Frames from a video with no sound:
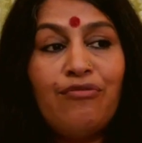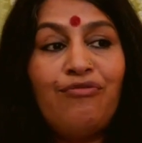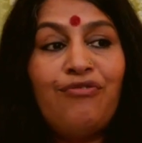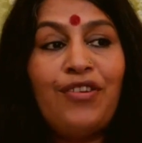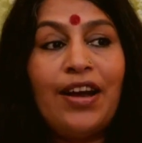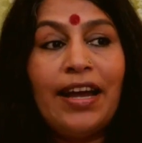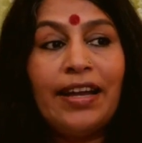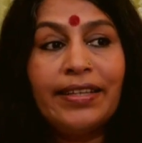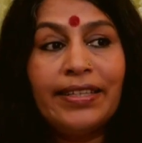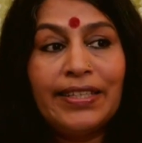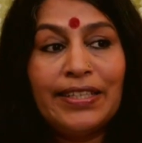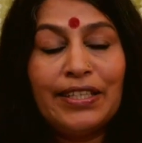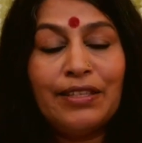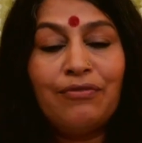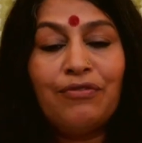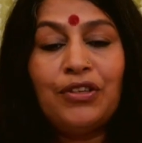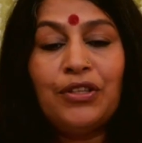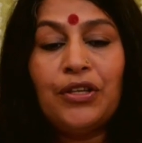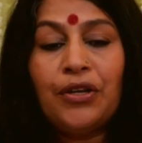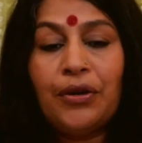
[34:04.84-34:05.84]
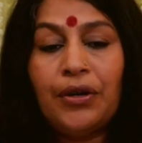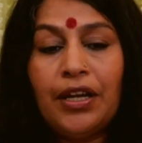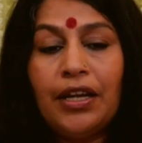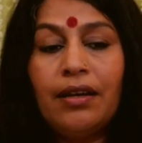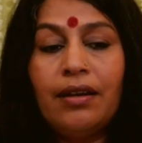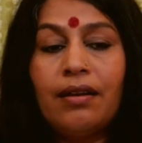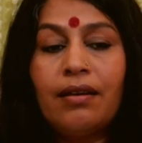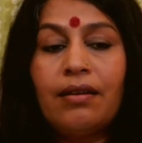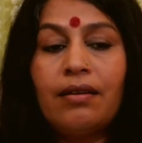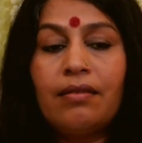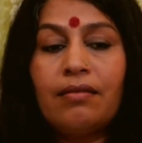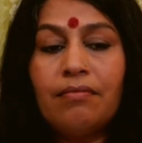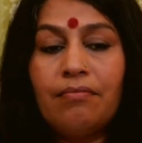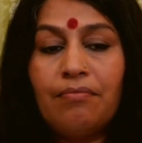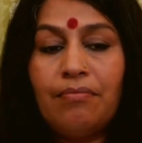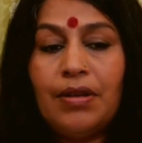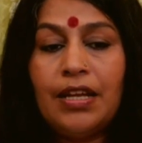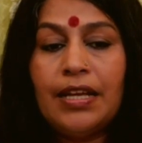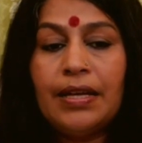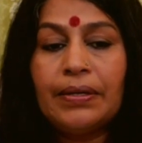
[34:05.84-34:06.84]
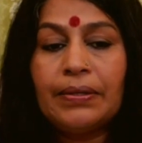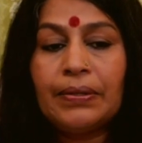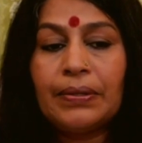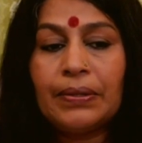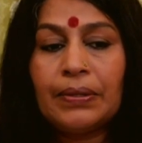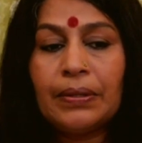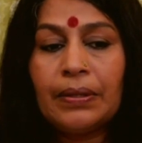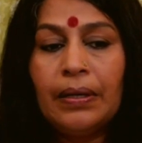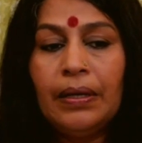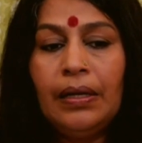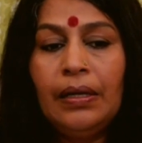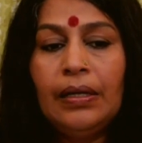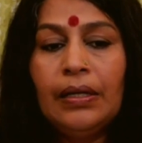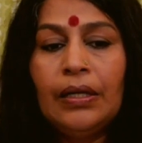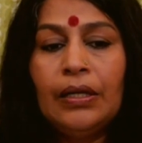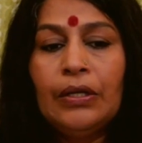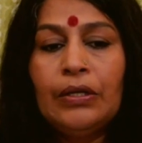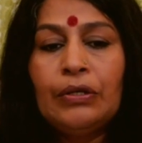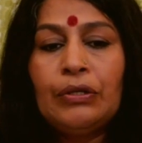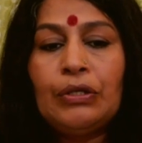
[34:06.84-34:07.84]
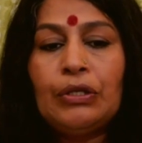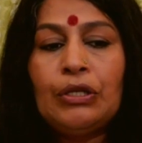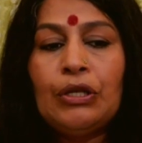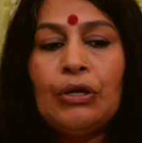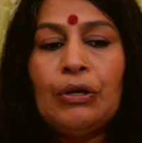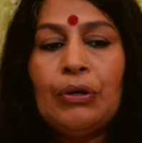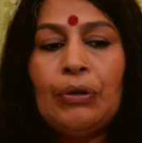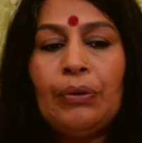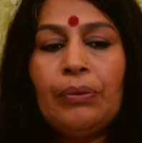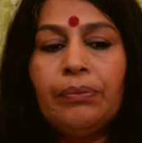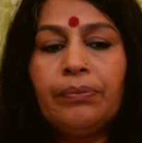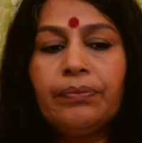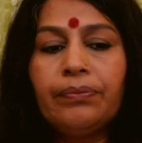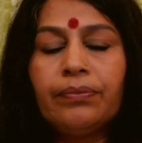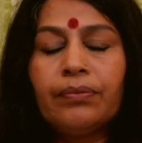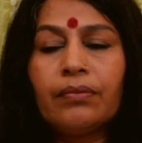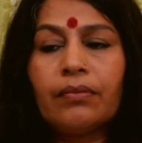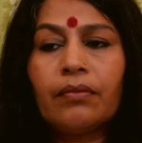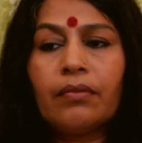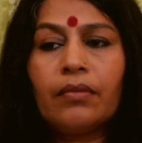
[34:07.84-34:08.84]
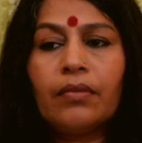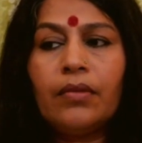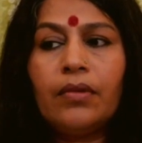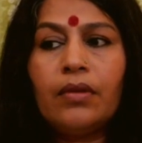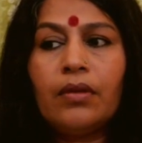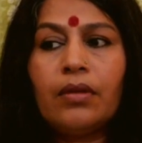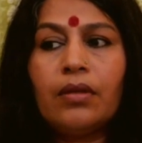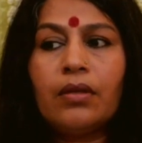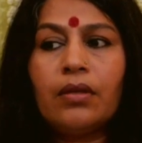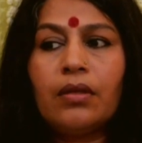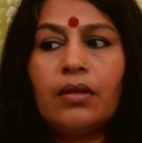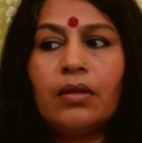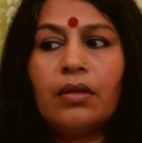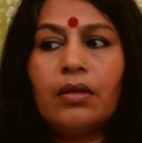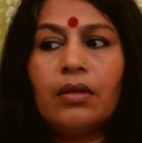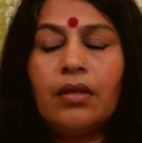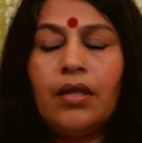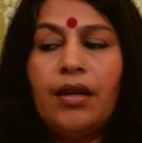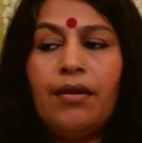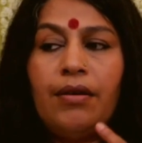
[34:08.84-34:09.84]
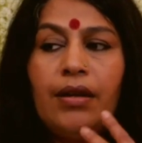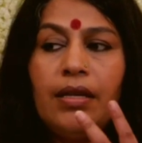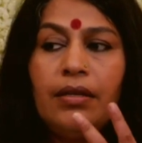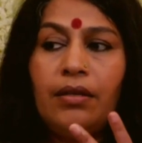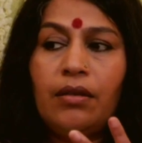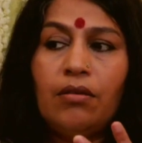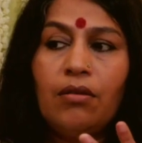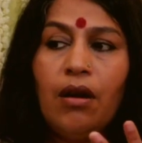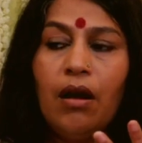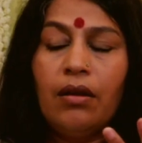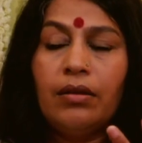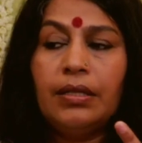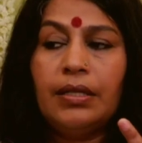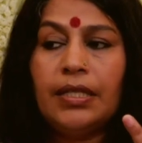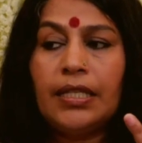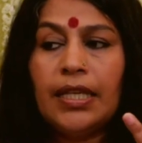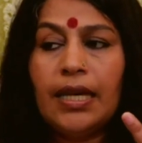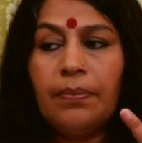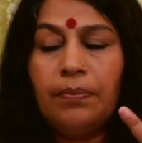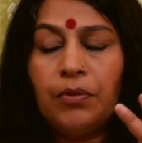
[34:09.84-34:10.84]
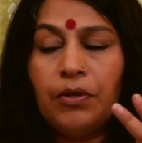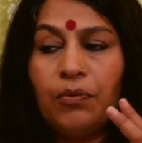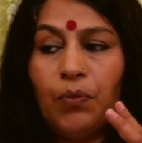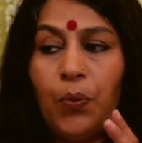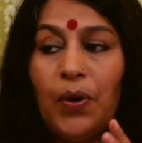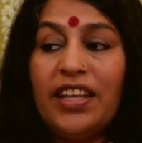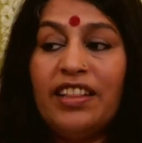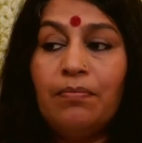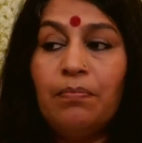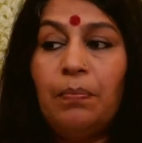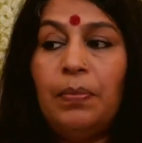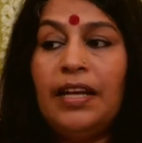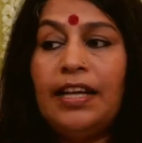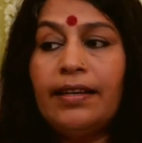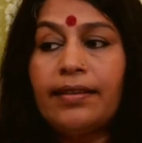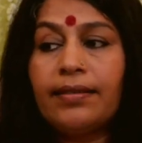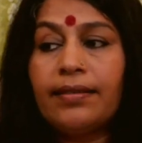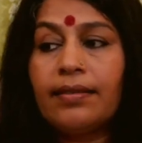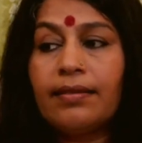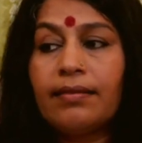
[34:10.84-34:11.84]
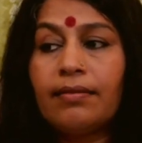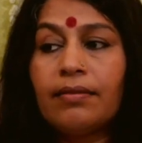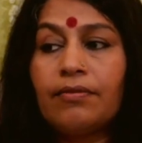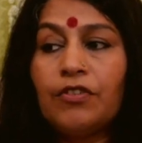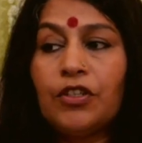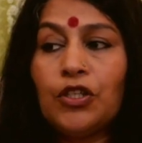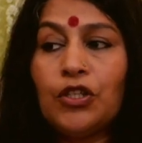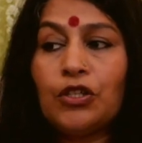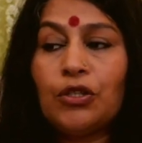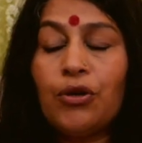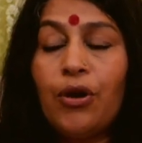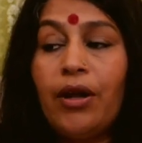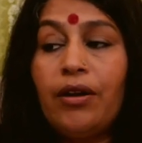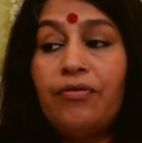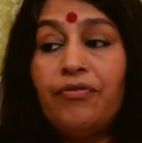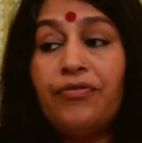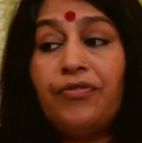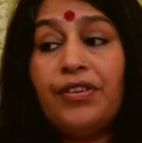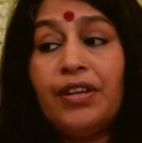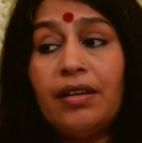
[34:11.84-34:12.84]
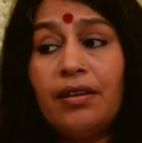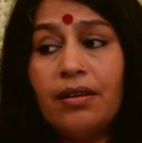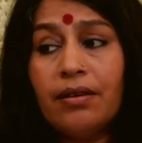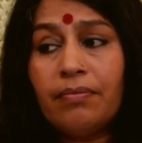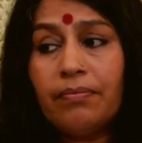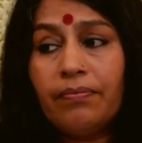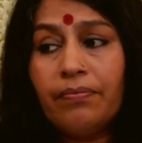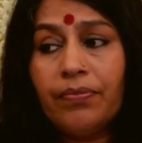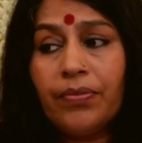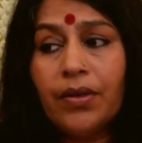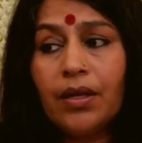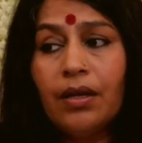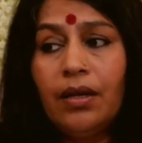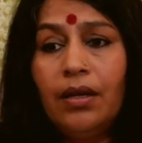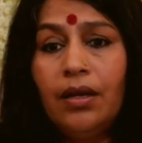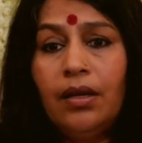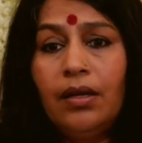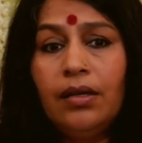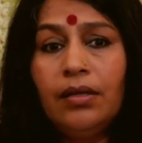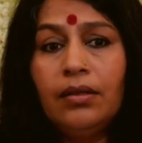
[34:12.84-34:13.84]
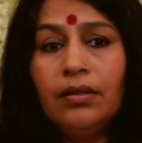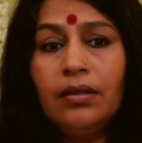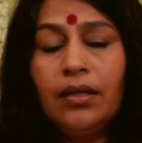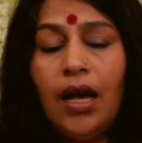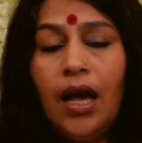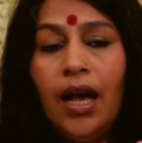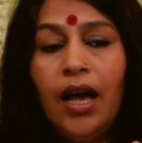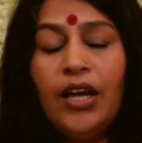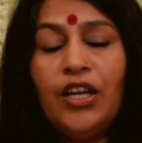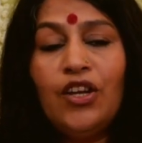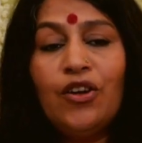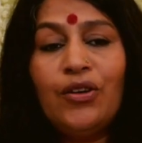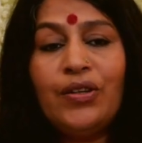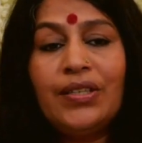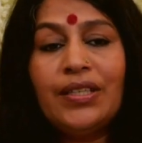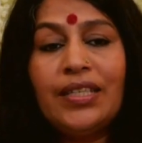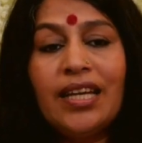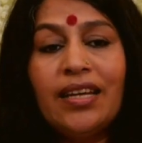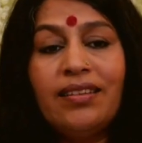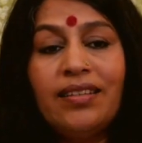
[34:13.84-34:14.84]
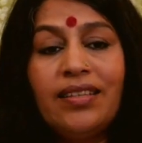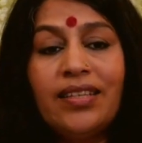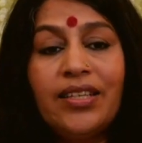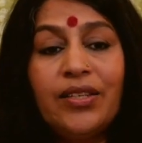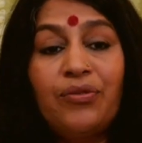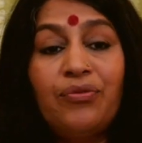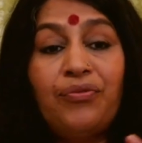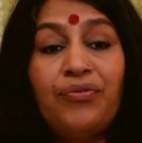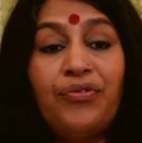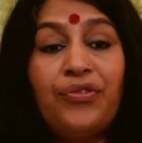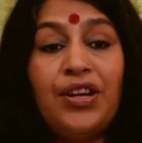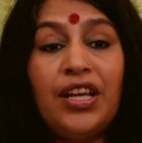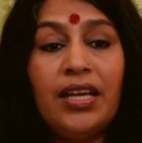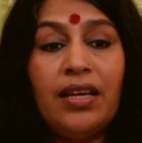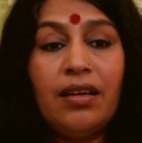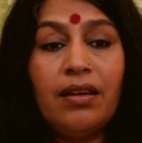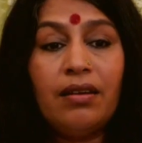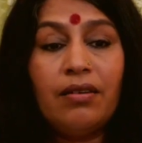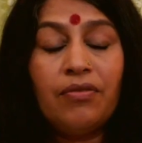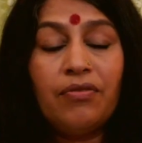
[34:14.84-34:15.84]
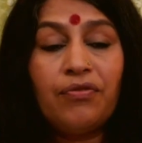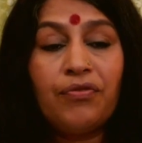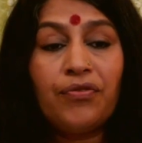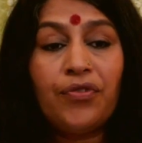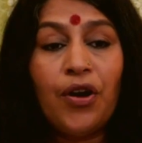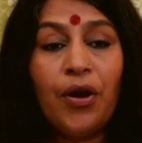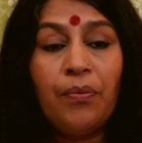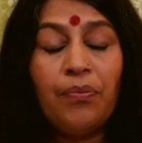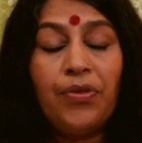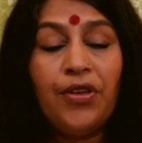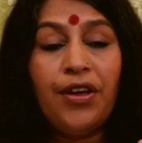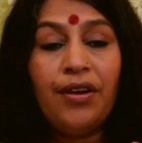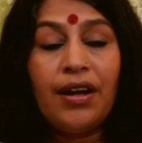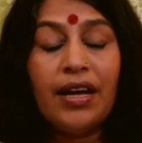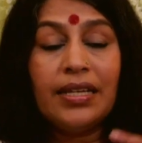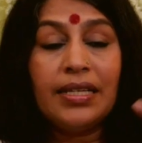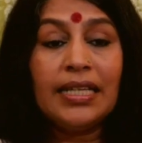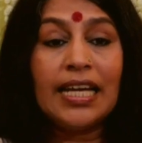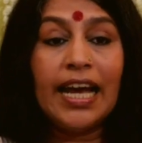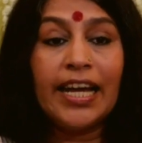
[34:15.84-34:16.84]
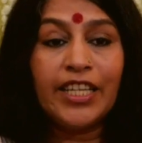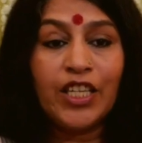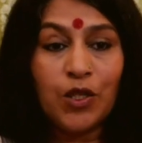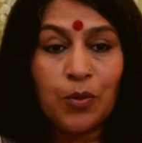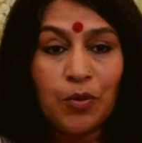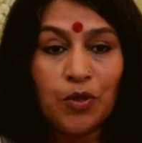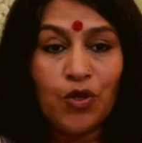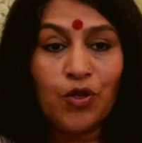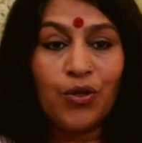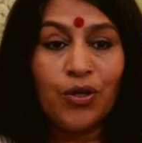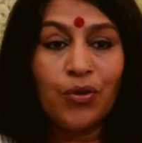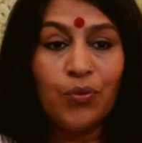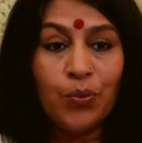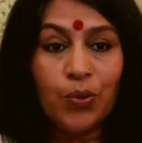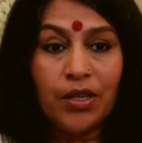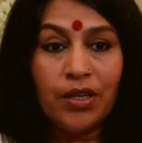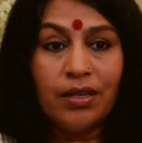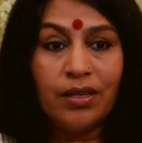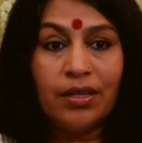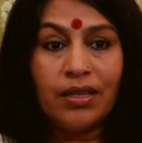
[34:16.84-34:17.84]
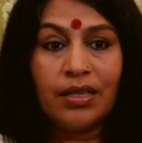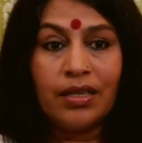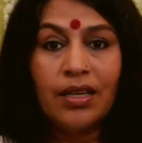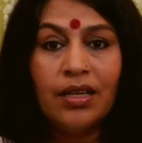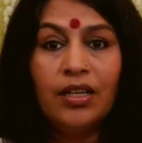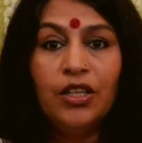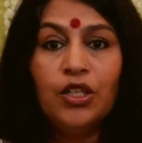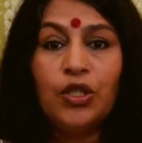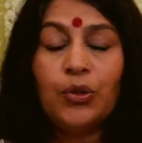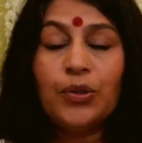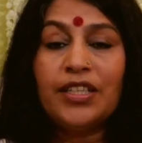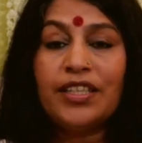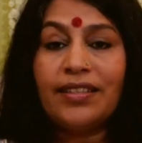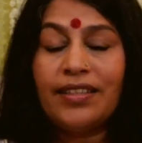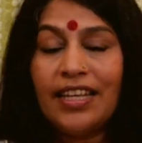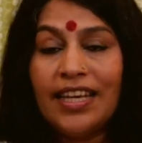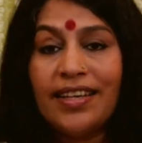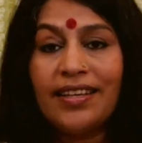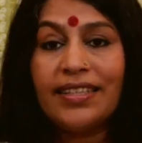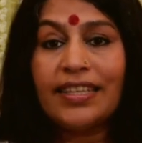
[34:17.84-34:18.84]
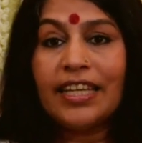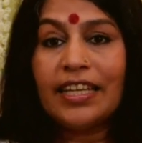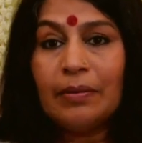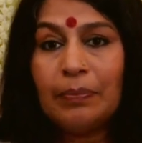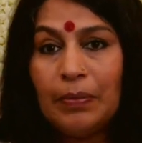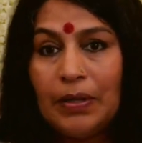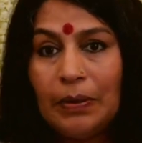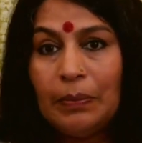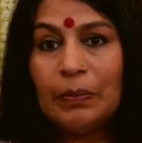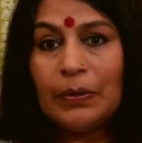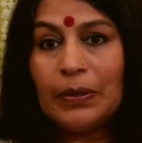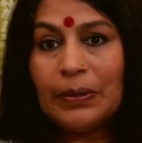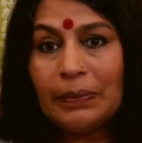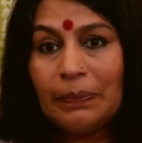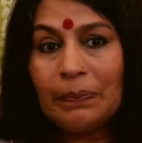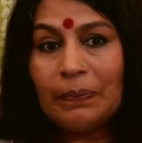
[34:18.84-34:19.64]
friends with your inner bliss. So there is a concept with bliss, which is called freedom. Are your senses free from their attachment to the world, to its things and people?